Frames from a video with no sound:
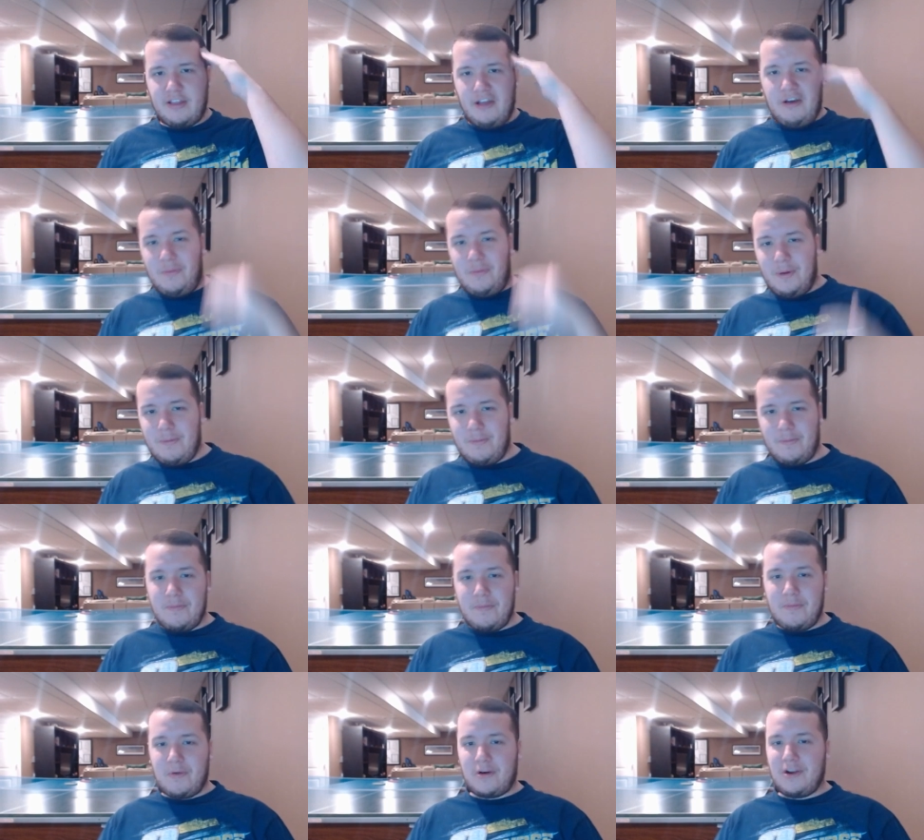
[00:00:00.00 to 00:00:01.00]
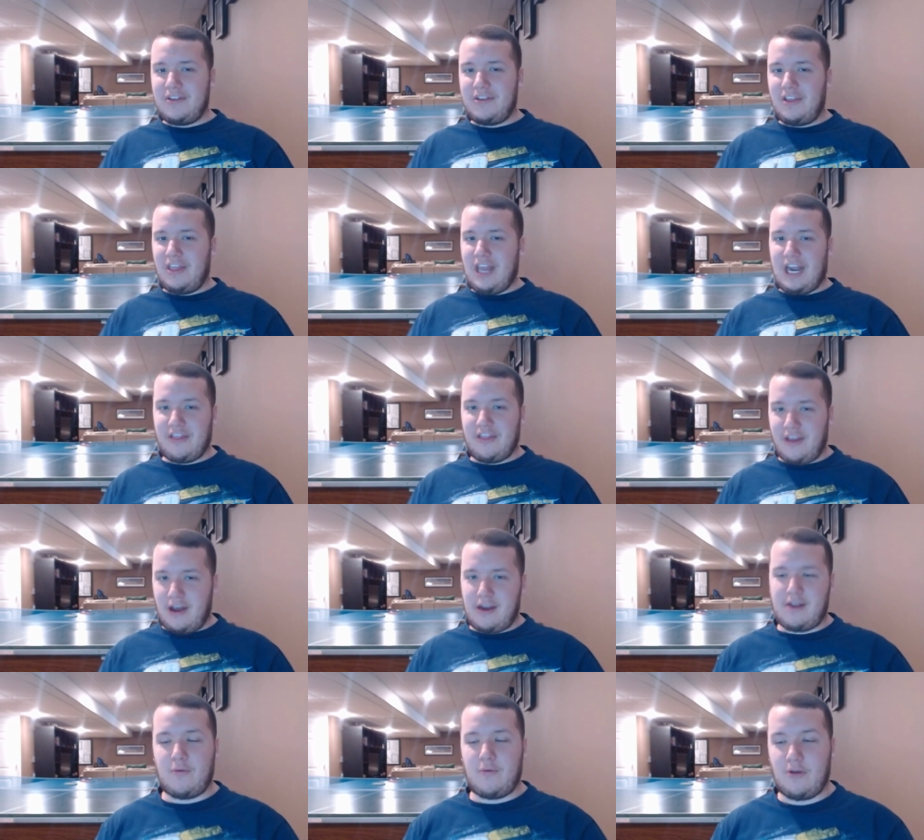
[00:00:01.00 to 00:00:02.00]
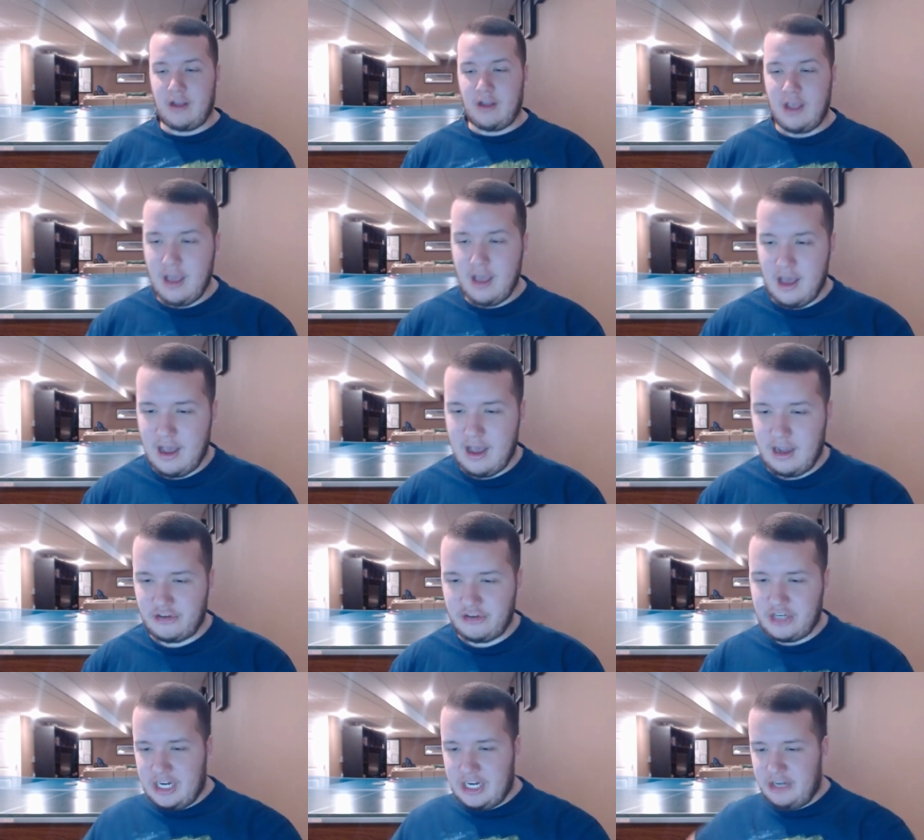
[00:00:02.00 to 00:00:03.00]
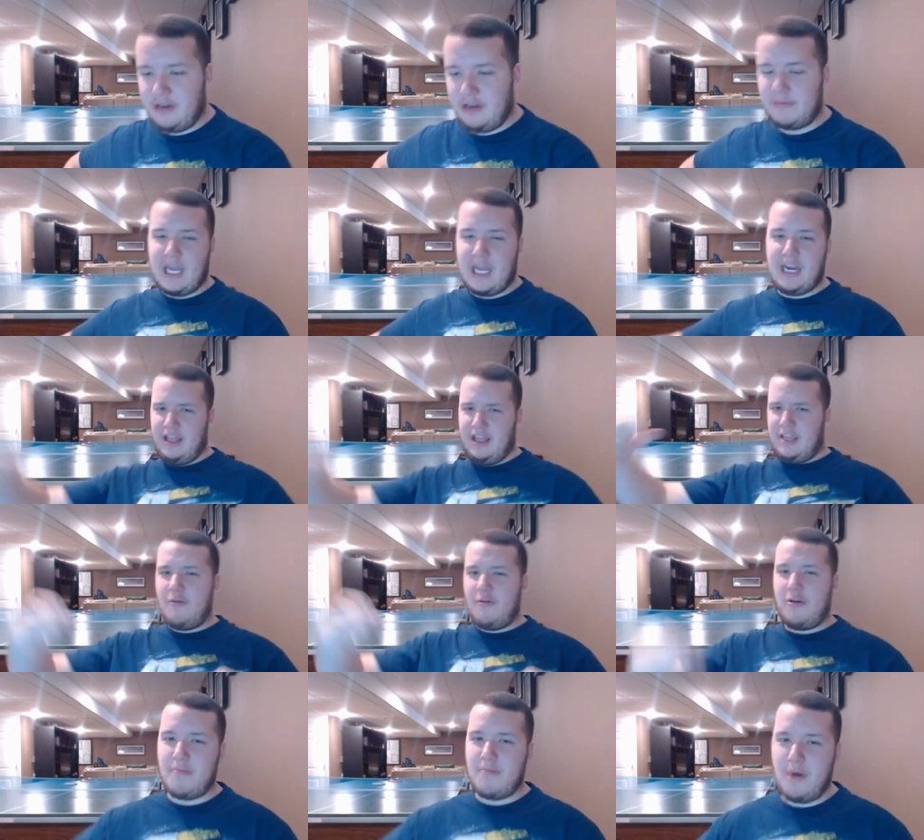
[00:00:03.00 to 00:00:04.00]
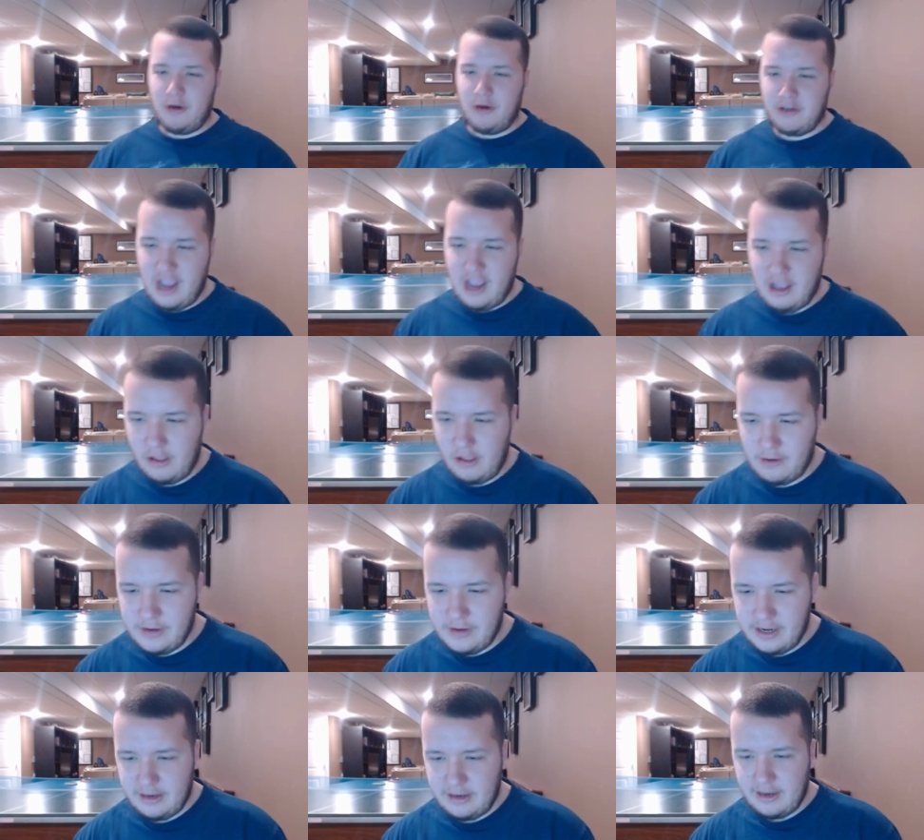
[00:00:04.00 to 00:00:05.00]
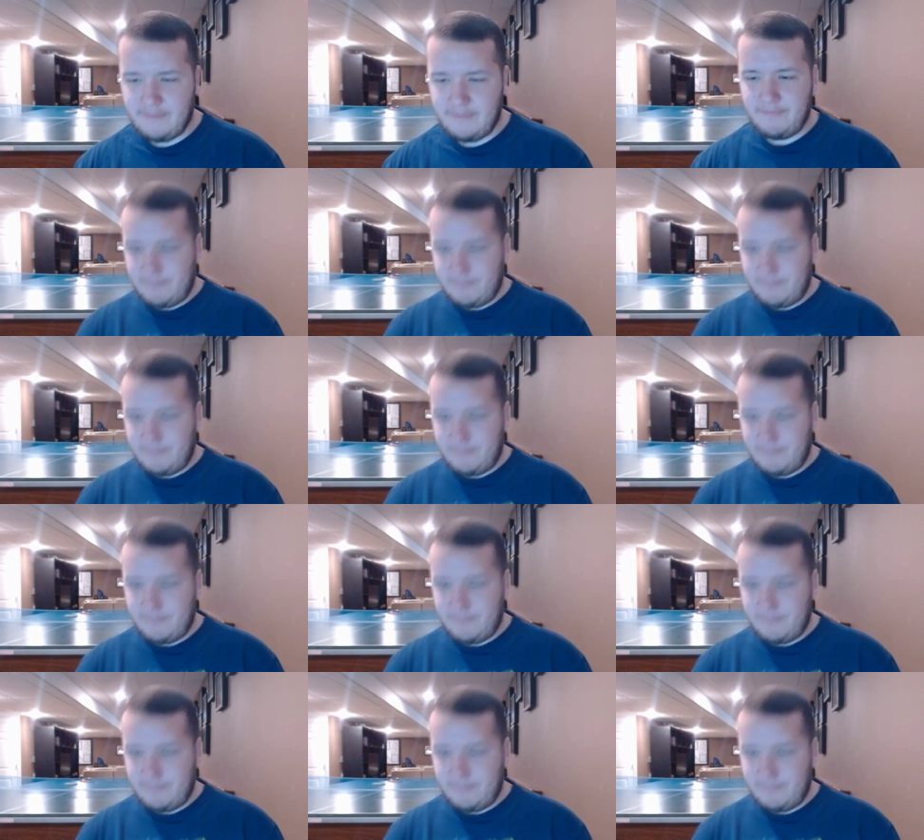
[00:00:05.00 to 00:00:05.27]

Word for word: a little bit more easy than I thought I would. Uh, I kind of jumped on it like you would a motorcycle. We and I